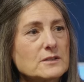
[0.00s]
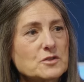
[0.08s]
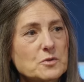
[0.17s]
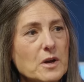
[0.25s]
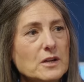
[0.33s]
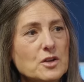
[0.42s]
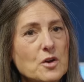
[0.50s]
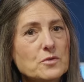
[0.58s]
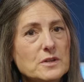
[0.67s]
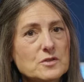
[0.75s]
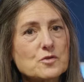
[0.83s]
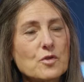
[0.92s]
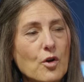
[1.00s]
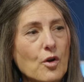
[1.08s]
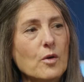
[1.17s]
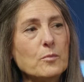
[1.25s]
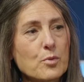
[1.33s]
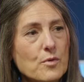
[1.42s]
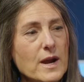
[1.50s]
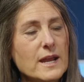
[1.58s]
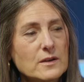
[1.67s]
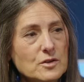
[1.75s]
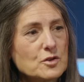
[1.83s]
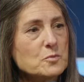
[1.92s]
so I know these are all
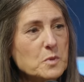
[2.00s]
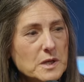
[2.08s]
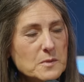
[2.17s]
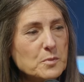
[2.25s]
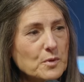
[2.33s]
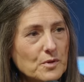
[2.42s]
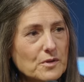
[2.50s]
brand new people